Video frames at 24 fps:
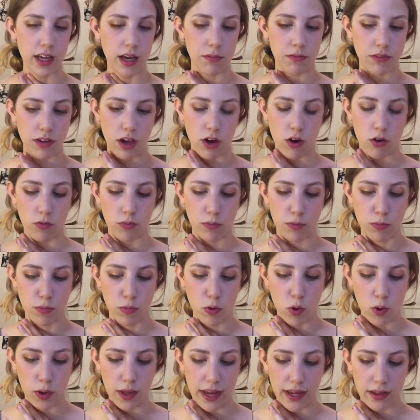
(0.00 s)
comes out,
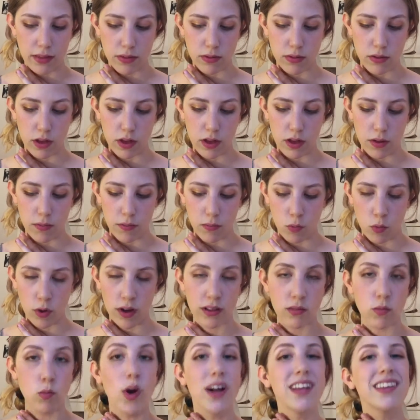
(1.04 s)
or like
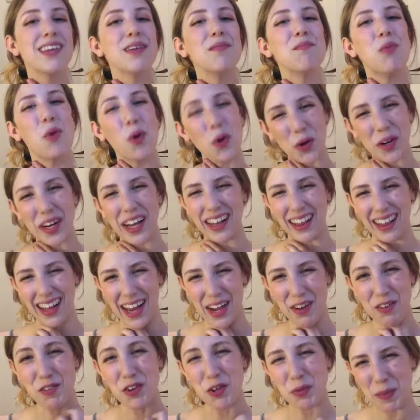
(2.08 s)
what's important in
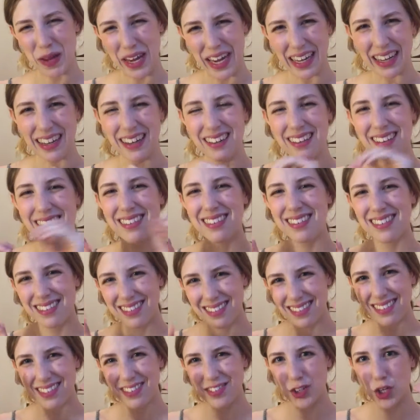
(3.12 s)
life to me
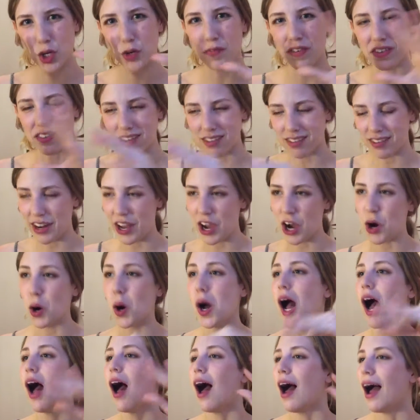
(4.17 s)
surfaces now.
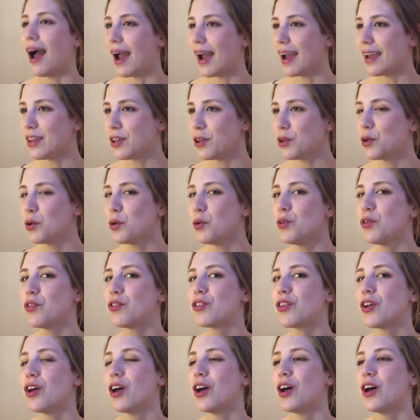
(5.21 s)
I
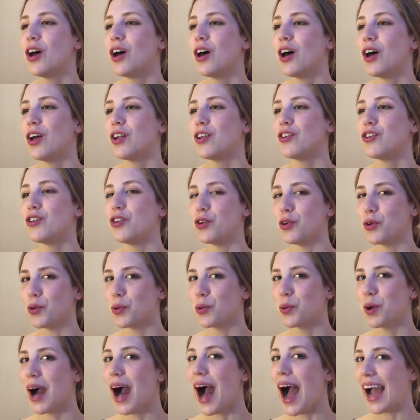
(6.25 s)
use
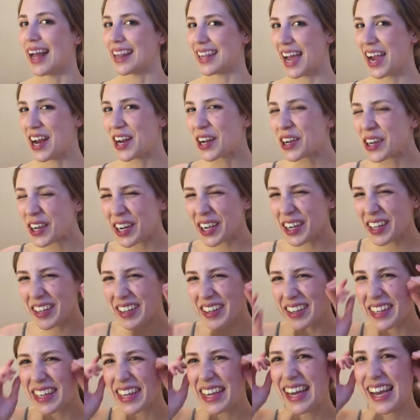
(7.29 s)
2
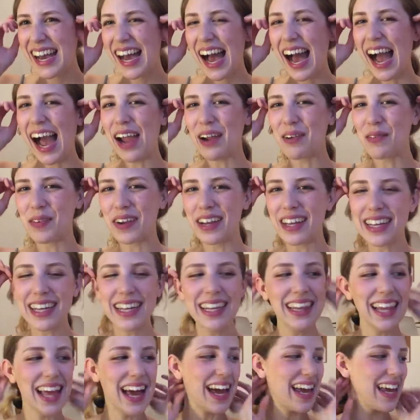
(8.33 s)
highlighters. I really
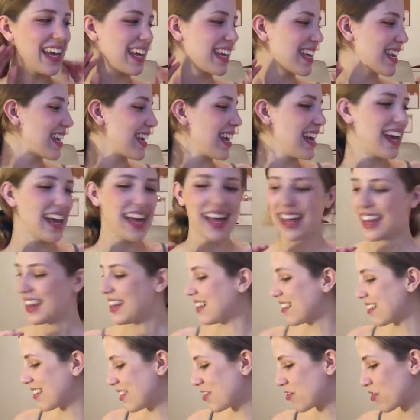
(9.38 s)
like,
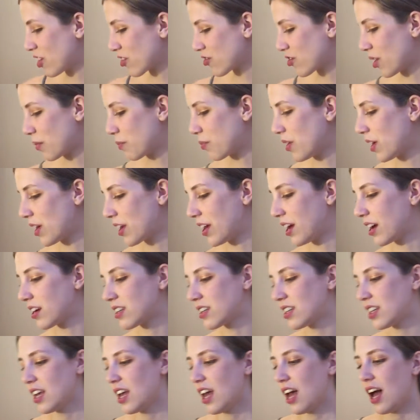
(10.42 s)
this is a drugstore
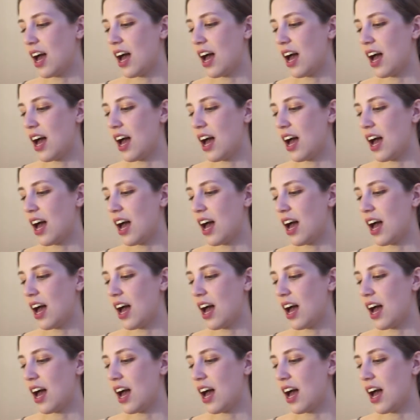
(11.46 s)
product.